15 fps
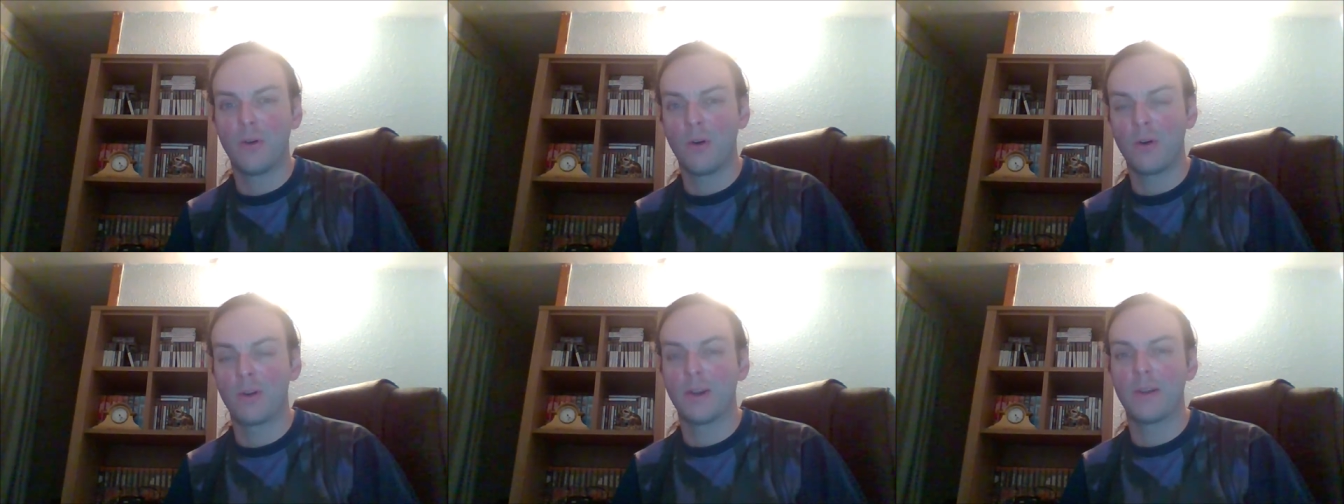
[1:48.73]

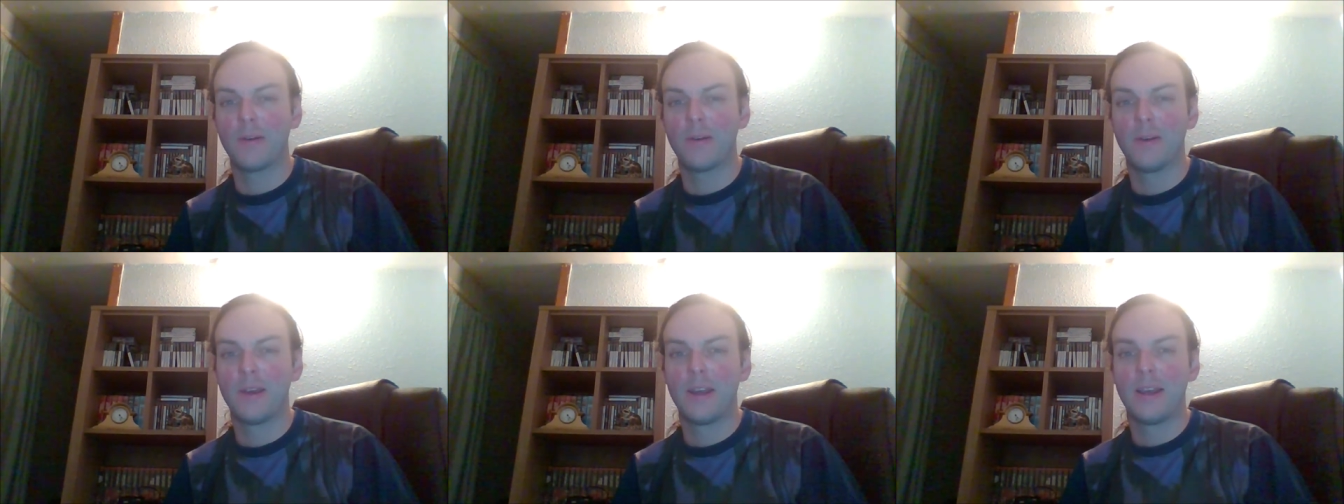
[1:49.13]

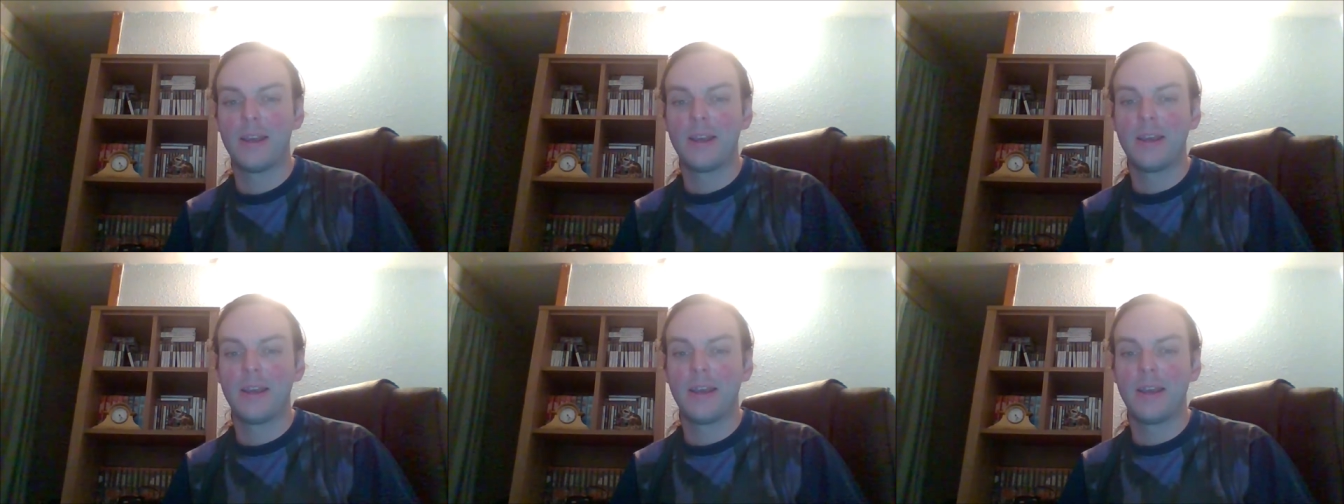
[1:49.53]

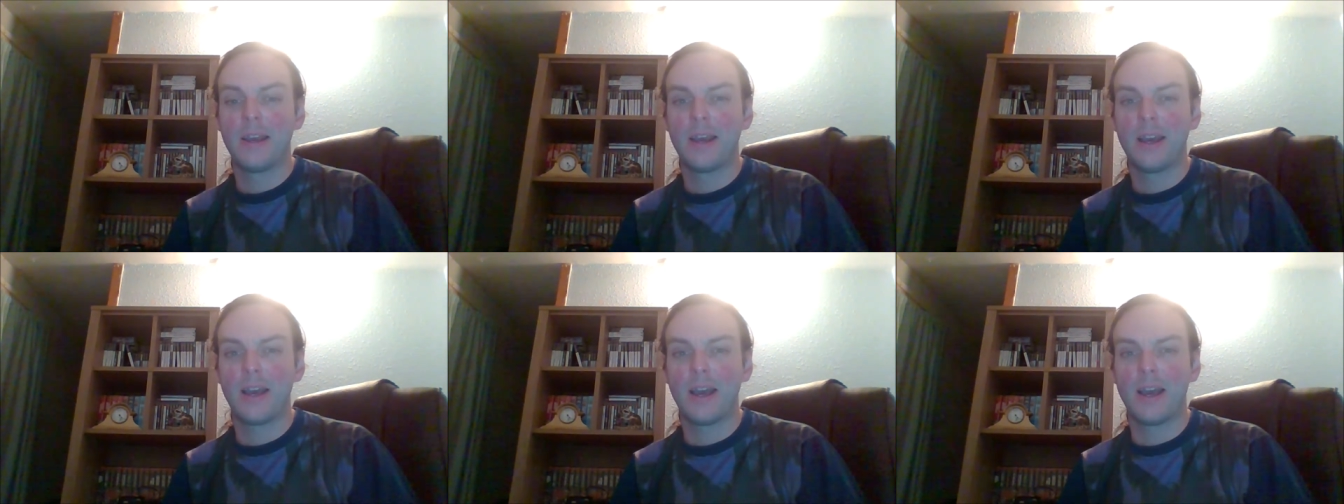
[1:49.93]

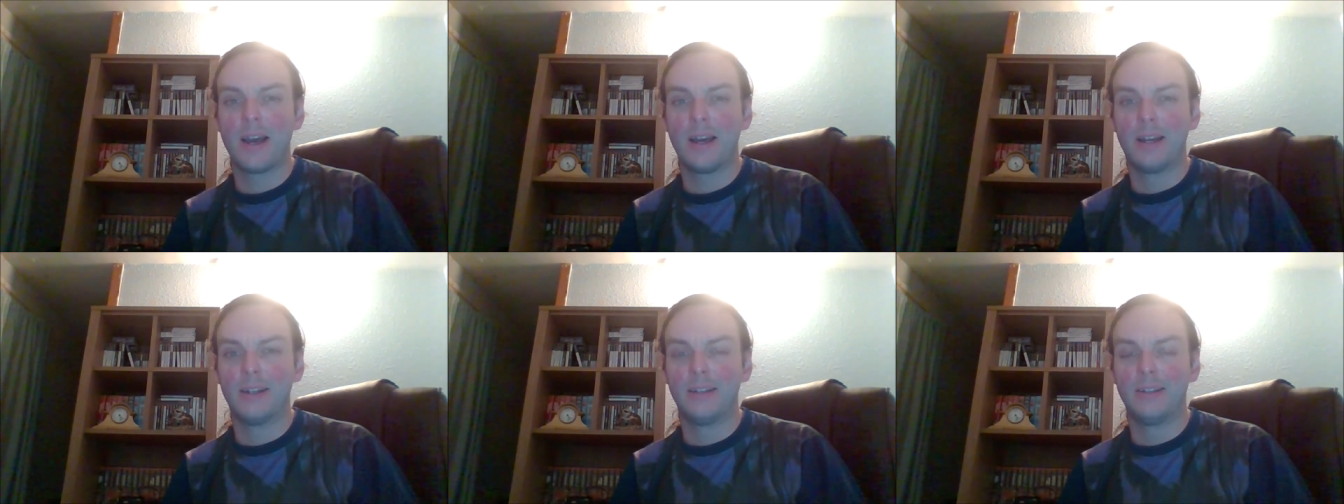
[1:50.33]

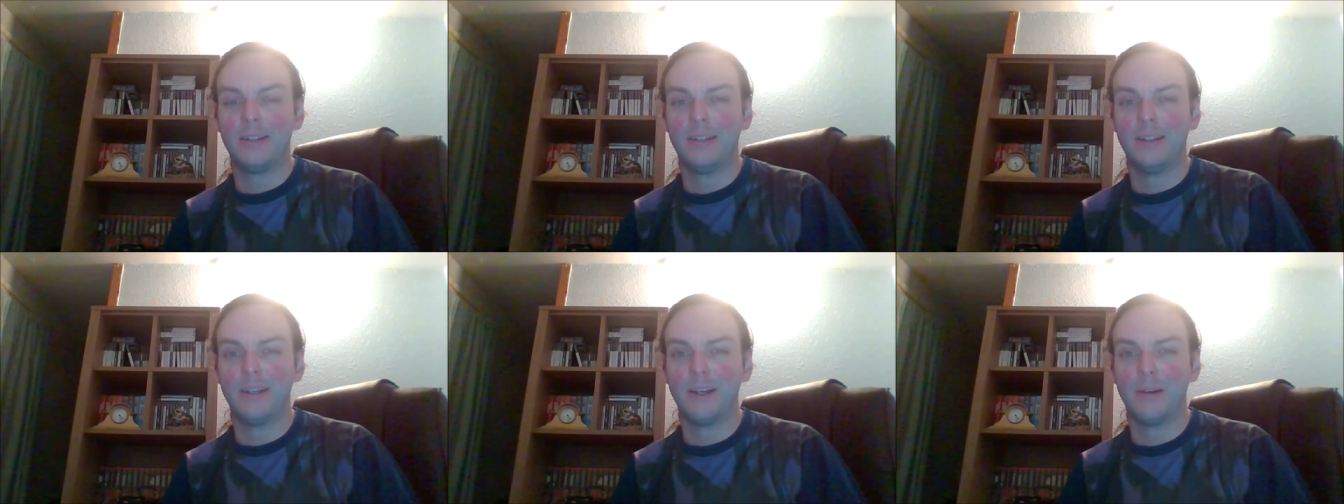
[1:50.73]
on it
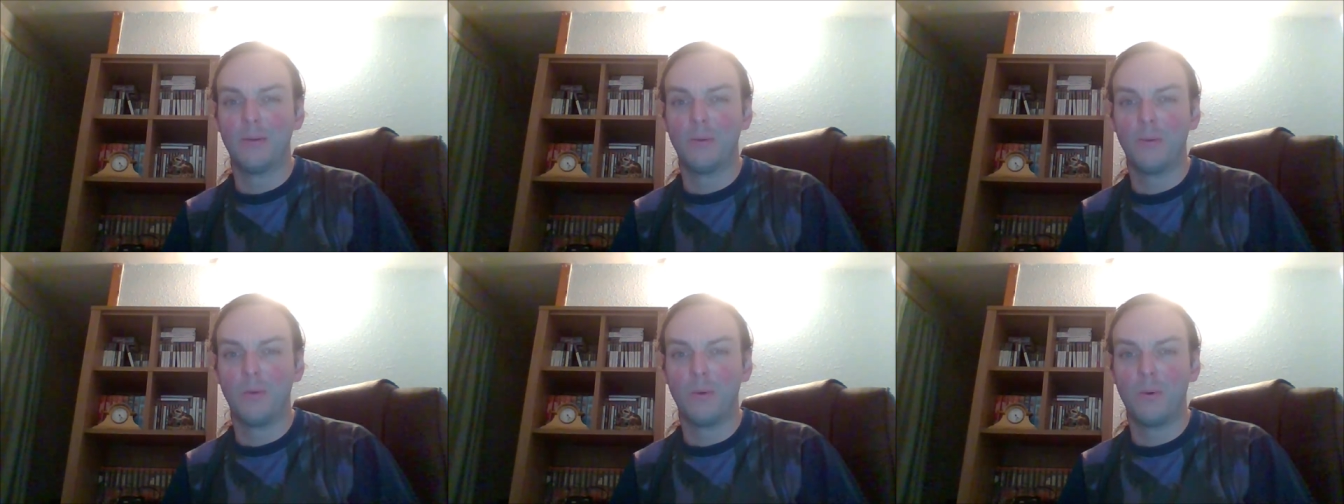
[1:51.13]
and uh,
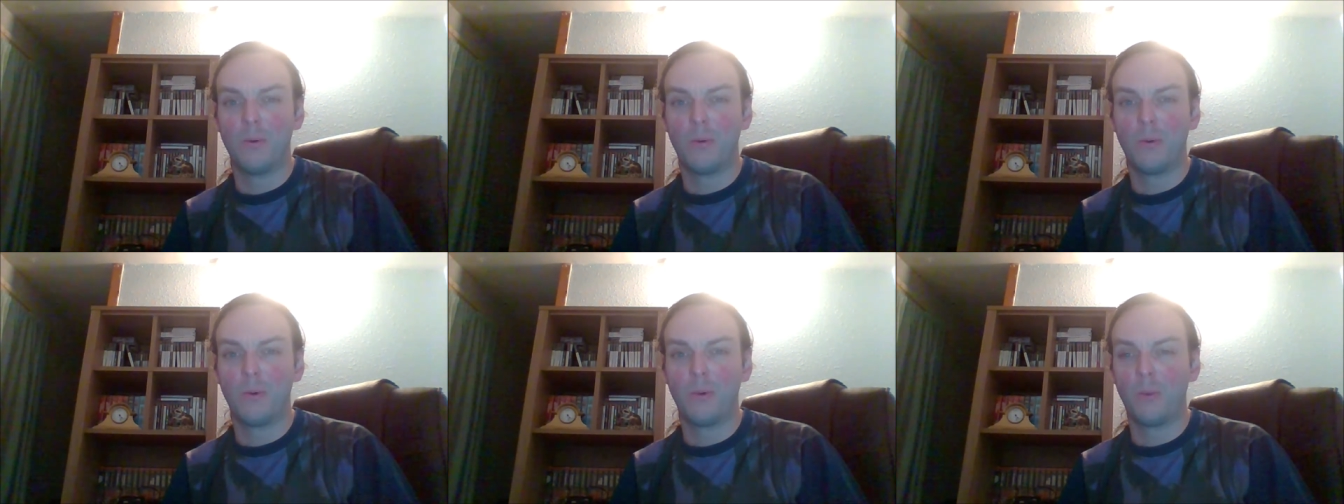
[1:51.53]

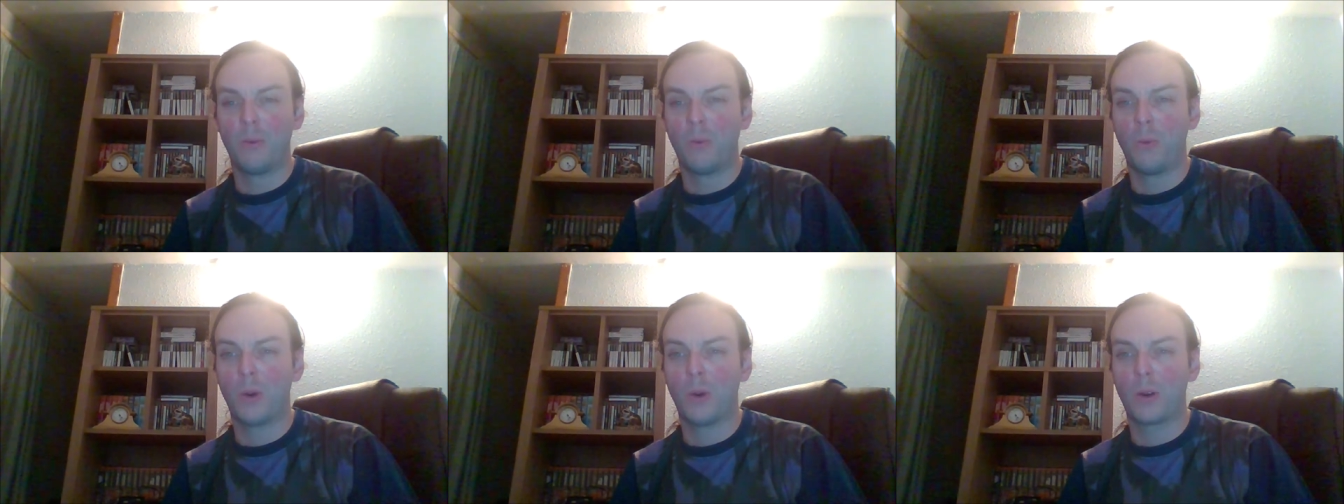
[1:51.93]

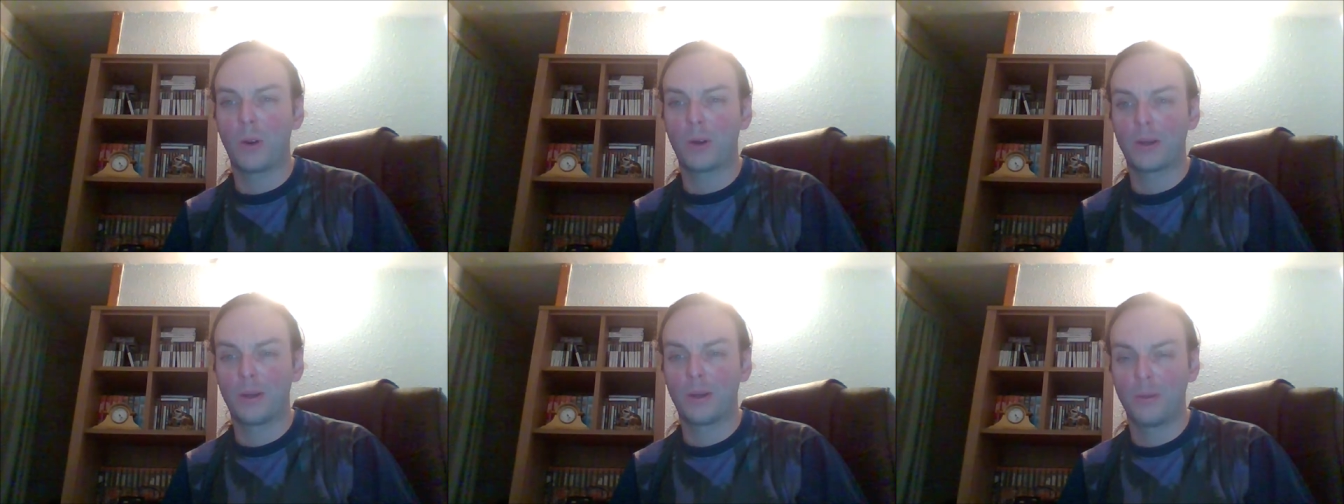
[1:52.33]
work
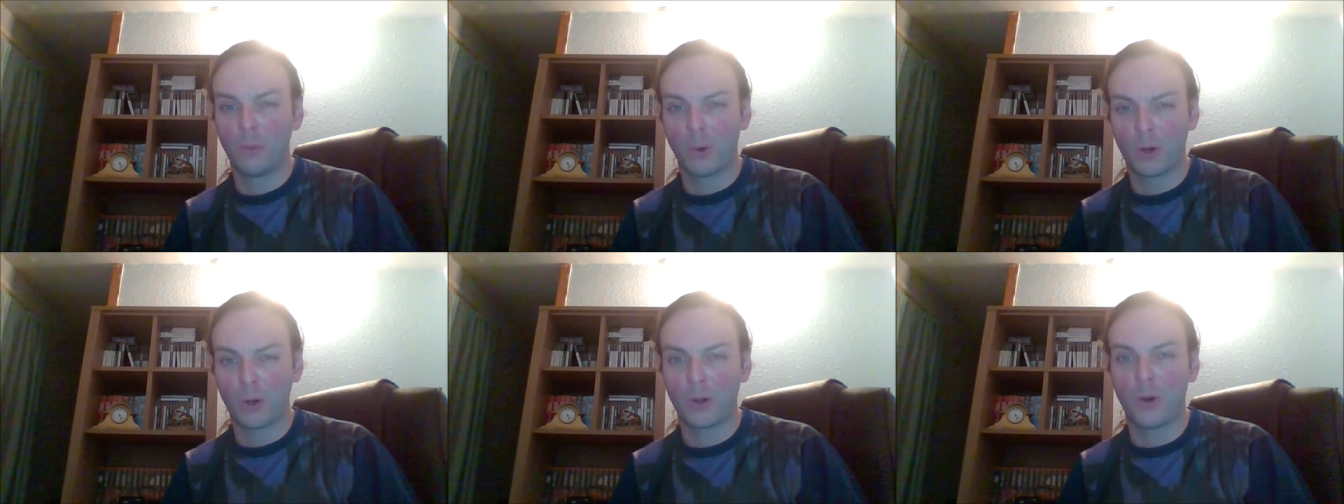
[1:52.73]

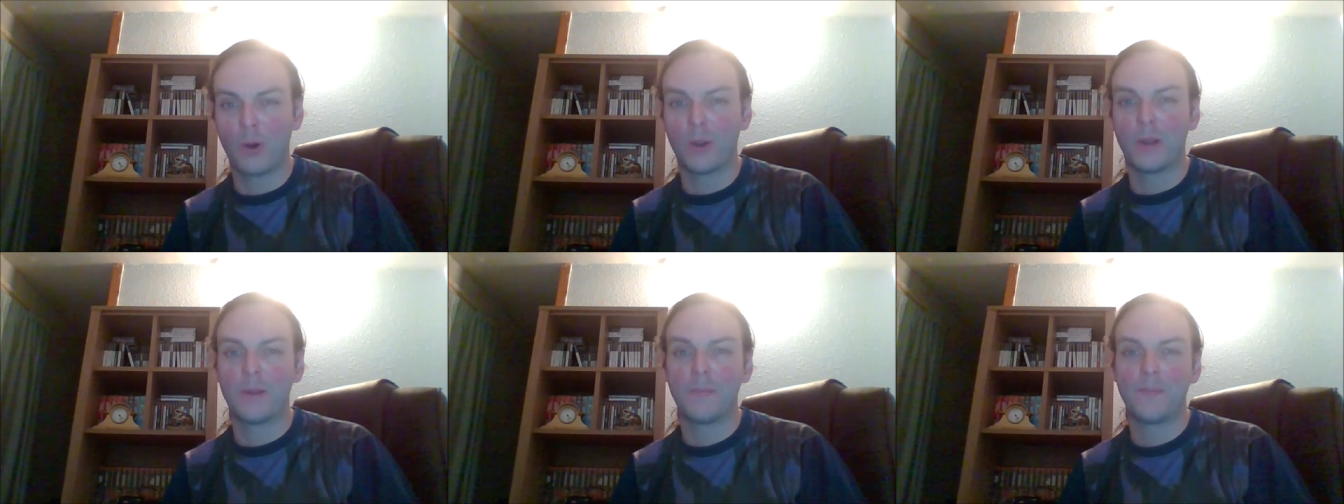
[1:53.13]
work
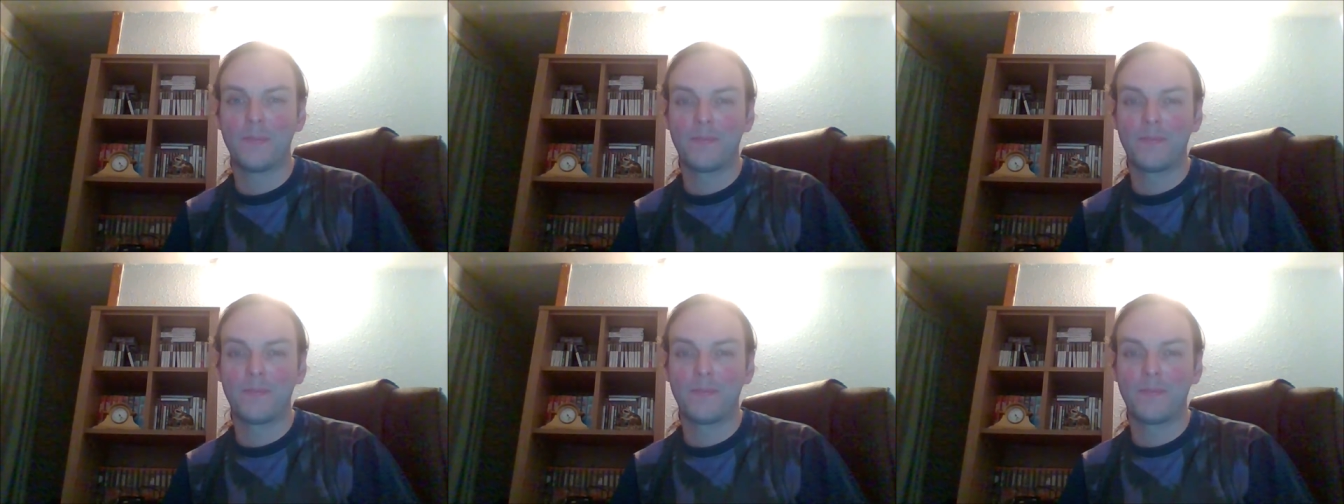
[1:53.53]
on it.